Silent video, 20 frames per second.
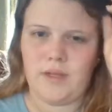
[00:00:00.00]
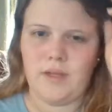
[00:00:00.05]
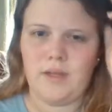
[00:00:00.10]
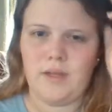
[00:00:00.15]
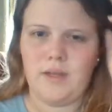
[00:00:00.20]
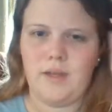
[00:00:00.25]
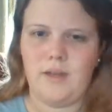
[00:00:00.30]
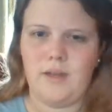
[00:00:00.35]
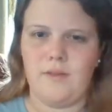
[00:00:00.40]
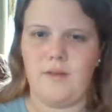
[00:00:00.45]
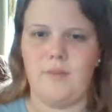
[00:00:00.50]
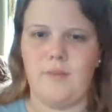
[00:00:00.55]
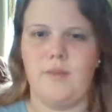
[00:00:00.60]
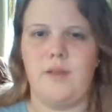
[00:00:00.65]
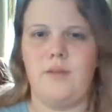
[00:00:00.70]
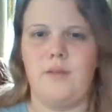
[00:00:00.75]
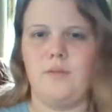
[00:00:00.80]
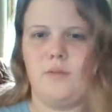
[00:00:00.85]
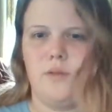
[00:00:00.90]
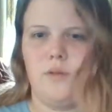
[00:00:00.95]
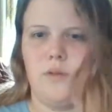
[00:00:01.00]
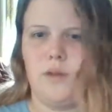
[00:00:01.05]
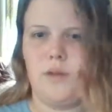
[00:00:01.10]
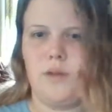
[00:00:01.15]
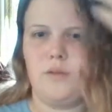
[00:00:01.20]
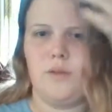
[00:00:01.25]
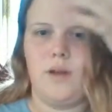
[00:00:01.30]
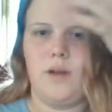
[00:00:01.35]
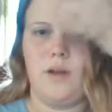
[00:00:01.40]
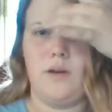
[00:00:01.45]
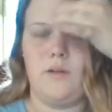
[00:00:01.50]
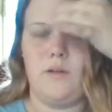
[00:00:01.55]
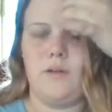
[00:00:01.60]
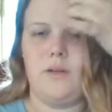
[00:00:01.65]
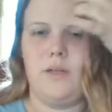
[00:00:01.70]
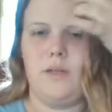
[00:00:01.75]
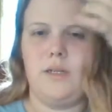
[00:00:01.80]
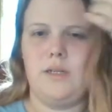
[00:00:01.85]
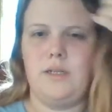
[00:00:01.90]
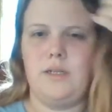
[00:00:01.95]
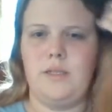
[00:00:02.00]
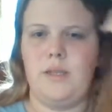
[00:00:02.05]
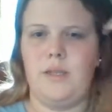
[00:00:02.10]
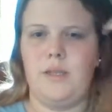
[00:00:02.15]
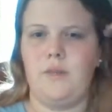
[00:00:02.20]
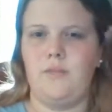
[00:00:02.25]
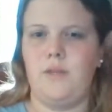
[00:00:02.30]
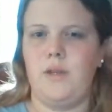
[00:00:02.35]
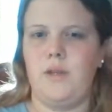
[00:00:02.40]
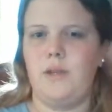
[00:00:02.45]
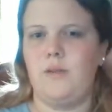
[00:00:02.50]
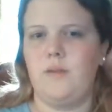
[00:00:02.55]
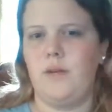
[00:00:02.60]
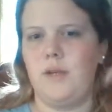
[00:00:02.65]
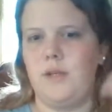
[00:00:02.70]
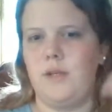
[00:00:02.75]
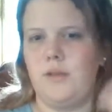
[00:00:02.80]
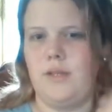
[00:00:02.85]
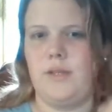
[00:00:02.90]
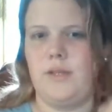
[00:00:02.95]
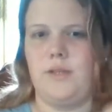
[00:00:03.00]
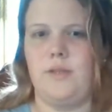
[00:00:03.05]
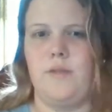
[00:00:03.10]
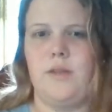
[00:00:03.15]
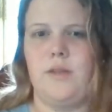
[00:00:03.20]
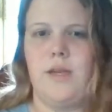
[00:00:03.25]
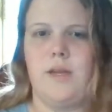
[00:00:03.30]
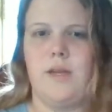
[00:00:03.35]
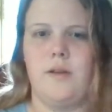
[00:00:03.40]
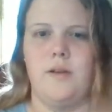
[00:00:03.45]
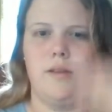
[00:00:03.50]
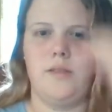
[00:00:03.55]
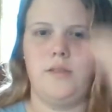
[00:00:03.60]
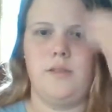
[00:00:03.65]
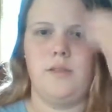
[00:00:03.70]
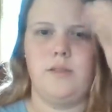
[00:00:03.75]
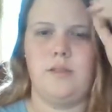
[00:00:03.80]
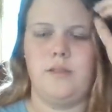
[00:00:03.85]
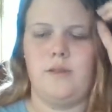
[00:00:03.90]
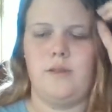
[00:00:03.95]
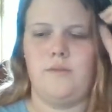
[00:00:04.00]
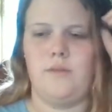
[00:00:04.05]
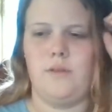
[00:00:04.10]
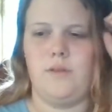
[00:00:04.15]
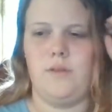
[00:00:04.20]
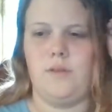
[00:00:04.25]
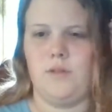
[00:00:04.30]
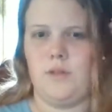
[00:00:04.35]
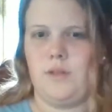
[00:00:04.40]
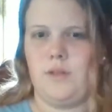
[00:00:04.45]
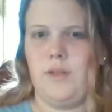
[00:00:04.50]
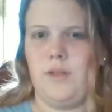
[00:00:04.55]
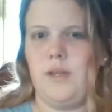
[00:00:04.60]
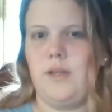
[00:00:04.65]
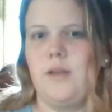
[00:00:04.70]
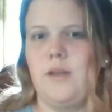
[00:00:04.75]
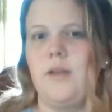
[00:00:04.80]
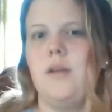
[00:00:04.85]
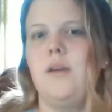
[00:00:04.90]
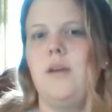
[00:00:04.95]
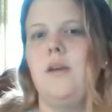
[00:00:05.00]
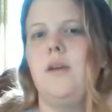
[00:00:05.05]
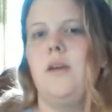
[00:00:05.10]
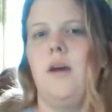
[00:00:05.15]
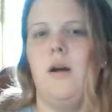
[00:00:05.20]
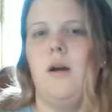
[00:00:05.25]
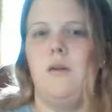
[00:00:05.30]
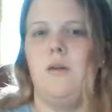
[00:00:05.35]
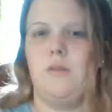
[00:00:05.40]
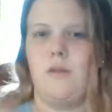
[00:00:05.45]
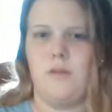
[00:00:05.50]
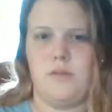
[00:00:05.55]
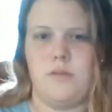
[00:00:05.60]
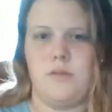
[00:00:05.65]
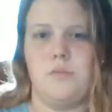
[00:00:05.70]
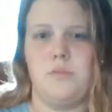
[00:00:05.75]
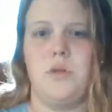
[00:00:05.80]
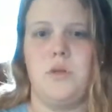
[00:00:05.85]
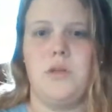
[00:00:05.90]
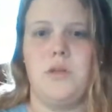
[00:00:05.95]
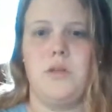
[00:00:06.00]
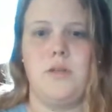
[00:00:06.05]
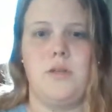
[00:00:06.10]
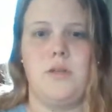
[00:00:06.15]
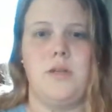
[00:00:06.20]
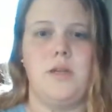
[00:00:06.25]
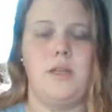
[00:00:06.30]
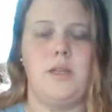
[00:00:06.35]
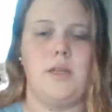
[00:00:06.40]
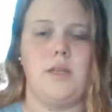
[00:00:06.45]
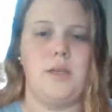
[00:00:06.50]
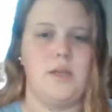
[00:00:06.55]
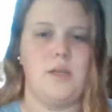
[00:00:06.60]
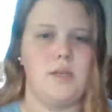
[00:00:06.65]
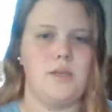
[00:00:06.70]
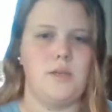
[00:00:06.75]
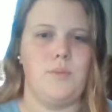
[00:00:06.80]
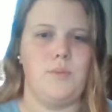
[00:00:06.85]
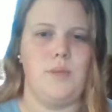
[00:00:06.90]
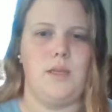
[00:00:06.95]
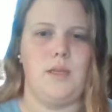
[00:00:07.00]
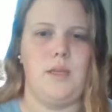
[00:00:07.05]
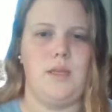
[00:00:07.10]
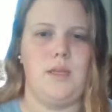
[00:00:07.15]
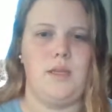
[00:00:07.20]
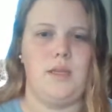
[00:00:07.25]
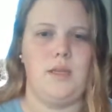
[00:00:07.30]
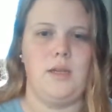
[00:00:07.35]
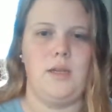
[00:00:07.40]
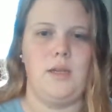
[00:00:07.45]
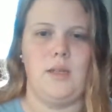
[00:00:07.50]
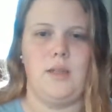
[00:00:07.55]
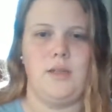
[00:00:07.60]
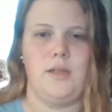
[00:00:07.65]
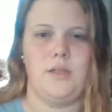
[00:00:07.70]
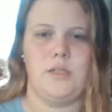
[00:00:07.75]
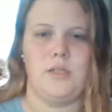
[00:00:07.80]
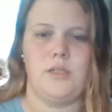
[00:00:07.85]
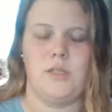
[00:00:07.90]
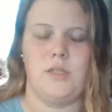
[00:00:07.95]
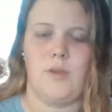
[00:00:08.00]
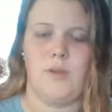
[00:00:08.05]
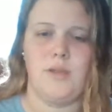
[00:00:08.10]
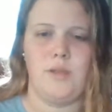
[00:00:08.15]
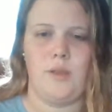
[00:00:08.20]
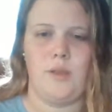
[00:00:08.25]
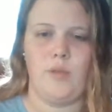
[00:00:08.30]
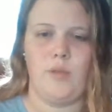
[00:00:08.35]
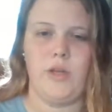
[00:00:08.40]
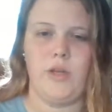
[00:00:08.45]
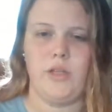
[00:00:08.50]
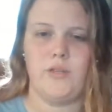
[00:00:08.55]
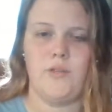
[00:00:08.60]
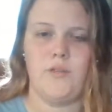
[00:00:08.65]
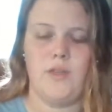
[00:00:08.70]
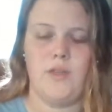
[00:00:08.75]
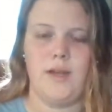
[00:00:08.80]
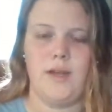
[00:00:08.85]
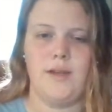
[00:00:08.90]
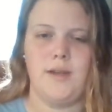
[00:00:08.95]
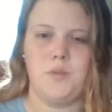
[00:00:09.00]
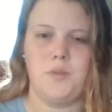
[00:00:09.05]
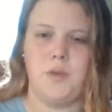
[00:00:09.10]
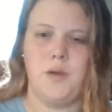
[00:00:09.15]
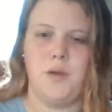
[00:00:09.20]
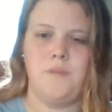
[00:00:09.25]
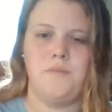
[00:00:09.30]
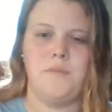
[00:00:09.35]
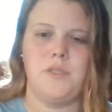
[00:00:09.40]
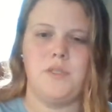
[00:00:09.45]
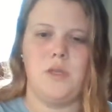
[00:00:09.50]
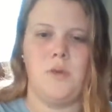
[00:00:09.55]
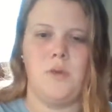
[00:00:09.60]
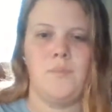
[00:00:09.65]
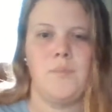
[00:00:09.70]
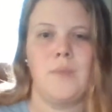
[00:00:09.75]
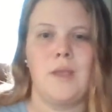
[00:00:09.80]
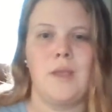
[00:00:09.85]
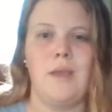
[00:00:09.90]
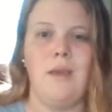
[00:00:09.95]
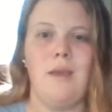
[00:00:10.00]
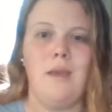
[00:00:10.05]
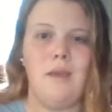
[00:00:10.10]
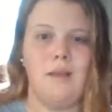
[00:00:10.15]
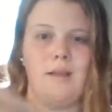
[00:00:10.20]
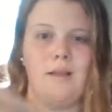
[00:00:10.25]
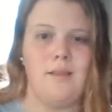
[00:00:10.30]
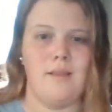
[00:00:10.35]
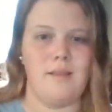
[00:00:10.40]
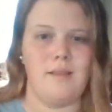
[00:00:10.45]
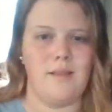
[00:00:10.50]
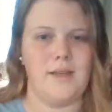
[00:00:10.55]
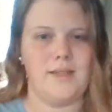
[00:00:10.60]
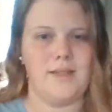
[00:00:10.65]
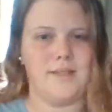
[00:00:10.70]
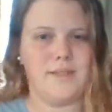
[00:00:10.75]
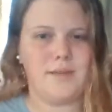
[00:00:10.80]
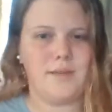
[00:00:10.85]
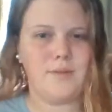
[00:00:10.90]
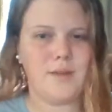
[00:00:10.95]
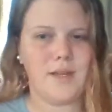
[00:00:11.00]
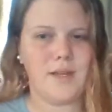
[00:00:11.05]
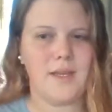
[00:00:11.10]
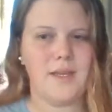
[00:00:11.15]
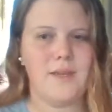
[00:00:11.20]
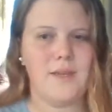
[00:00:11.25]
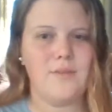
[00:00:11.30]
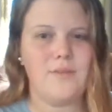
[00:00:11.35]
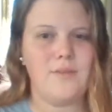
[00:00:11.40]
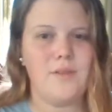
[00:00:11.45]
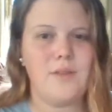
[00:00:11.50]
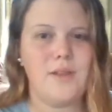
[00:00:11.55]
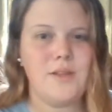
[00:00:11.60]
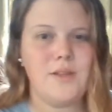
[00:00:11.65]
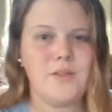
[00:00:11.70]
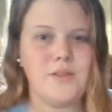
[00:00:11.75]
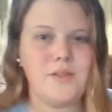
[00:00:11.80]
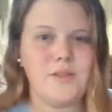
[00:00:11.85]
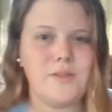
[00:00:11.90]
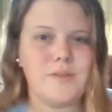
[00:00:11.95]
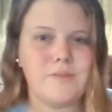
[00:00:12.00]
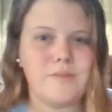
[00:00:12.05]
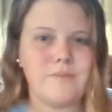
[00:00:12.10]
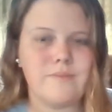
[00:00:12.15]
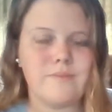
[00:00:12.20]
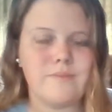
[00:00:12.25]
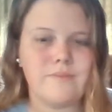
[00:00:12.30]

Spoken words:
like if I'm like going around and like running around and like doing errands and stuff, usually like I'll go somewhere and like get something to eat, and like just depends on the place for that as well. So well, let's see what I ate for lunch.